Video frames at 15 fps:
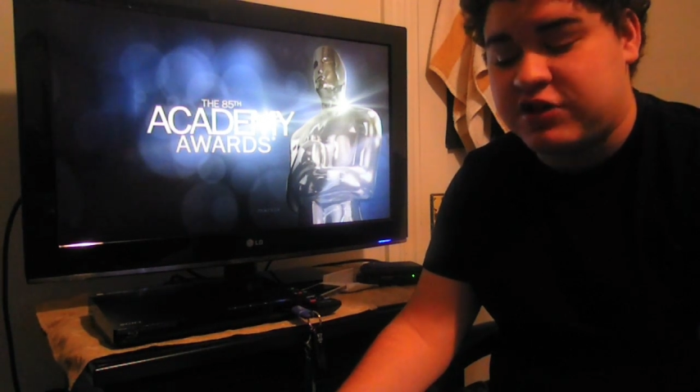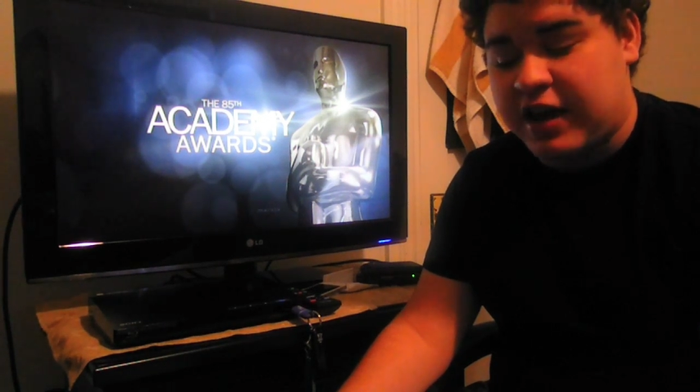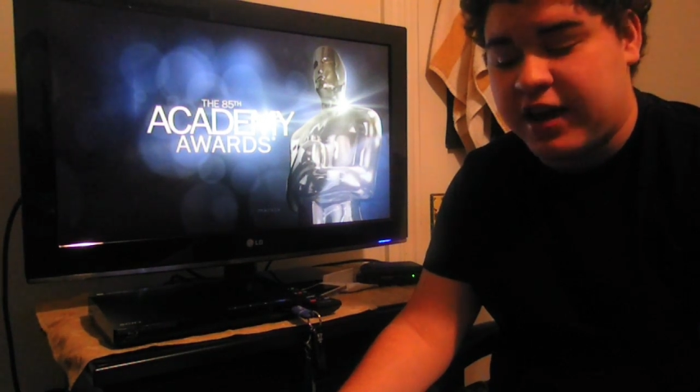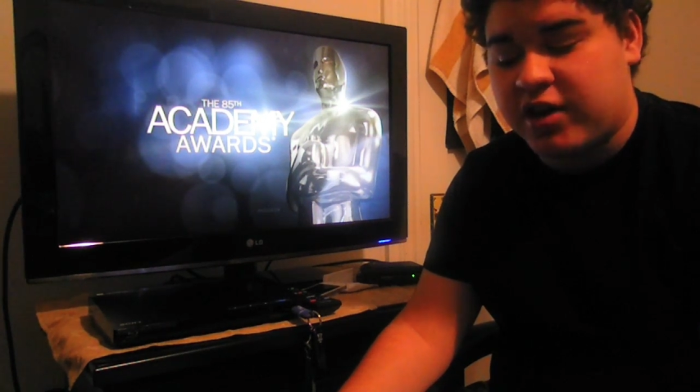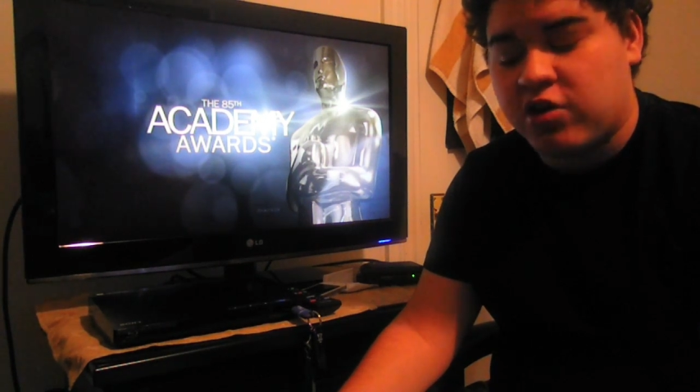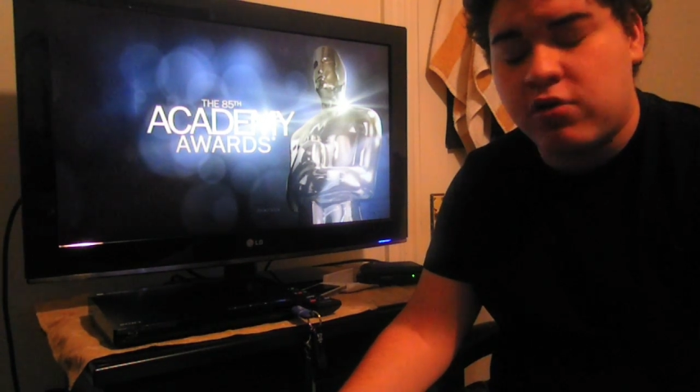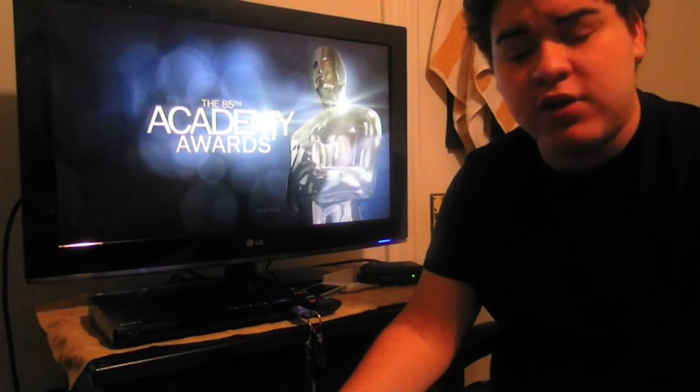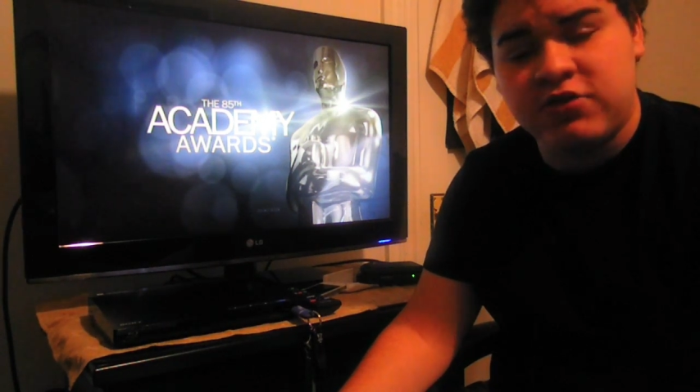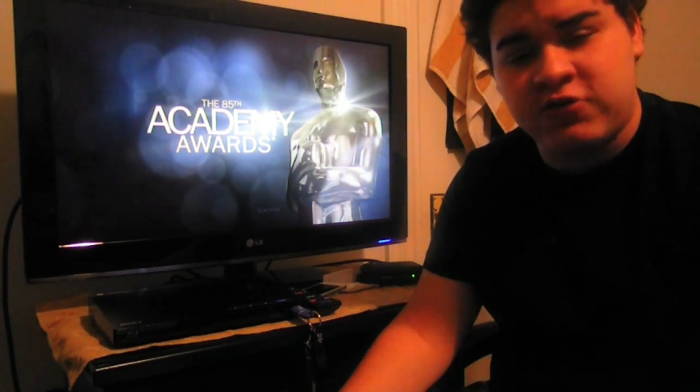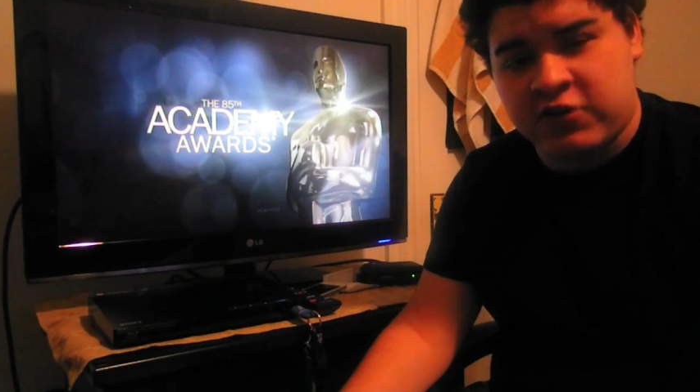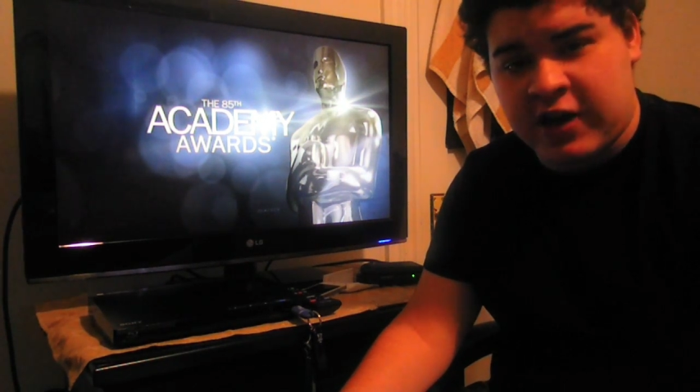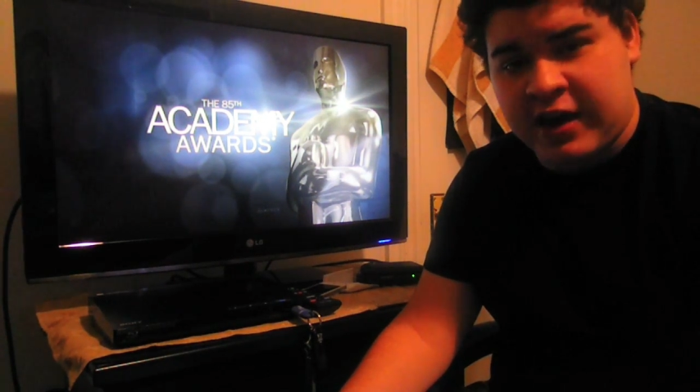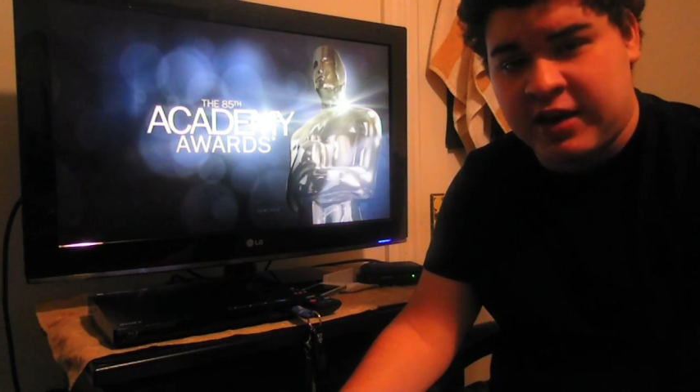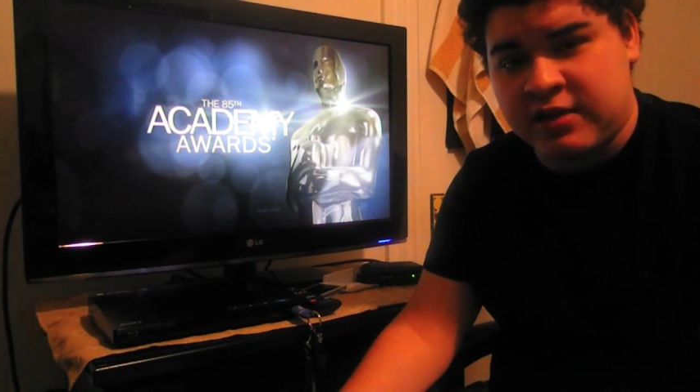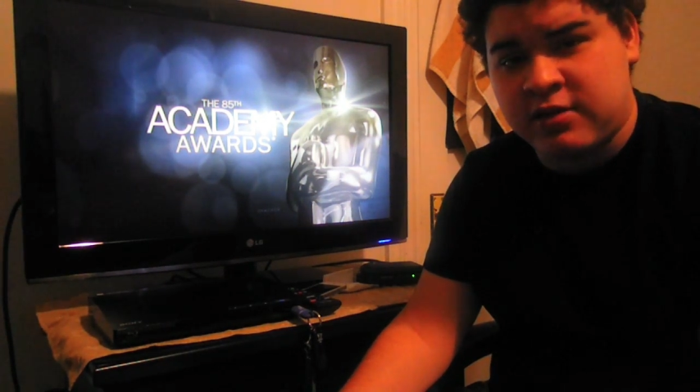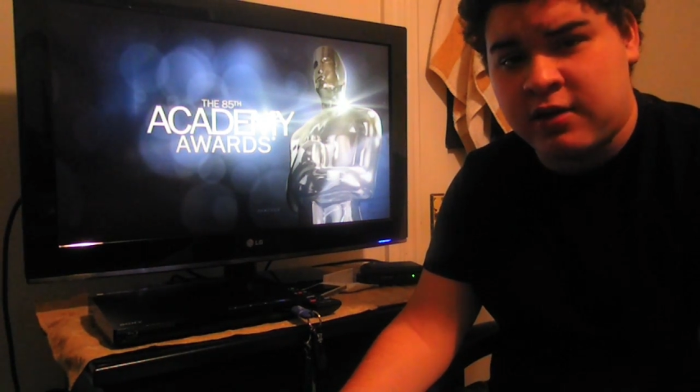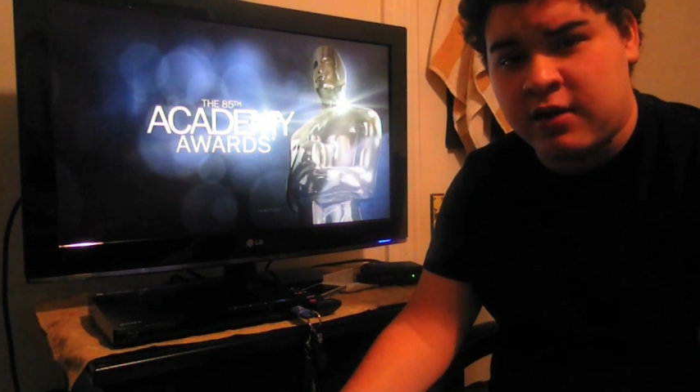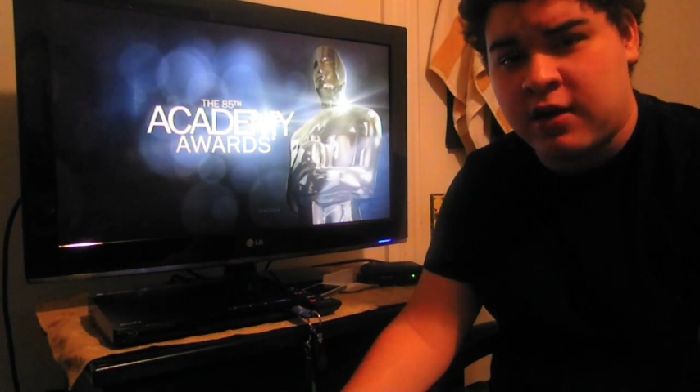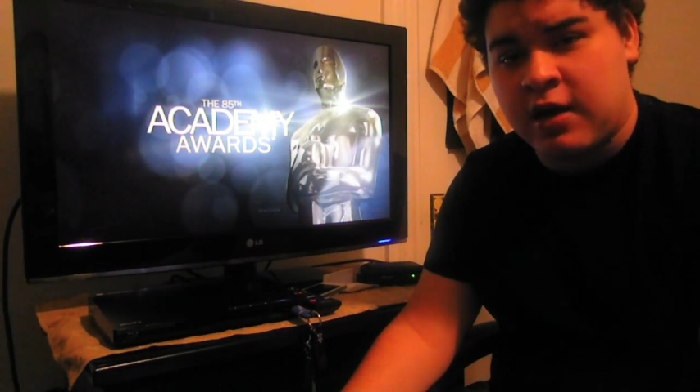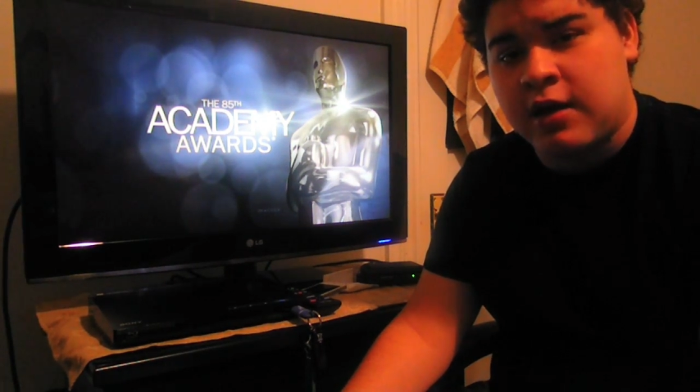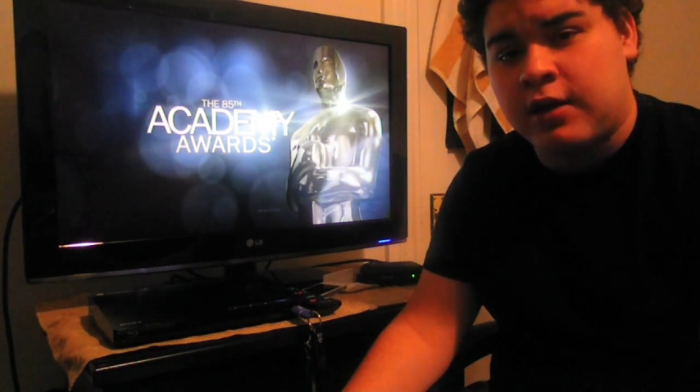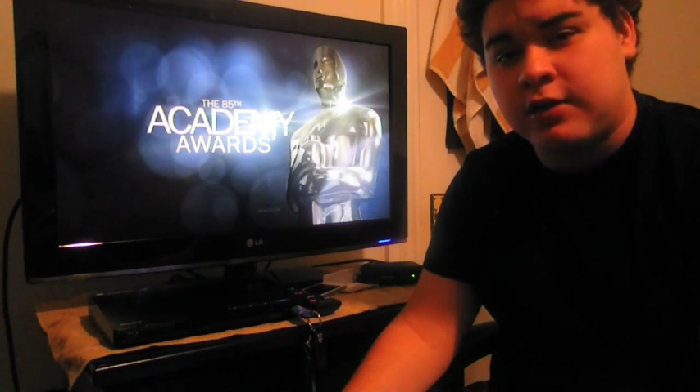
Django Unchained,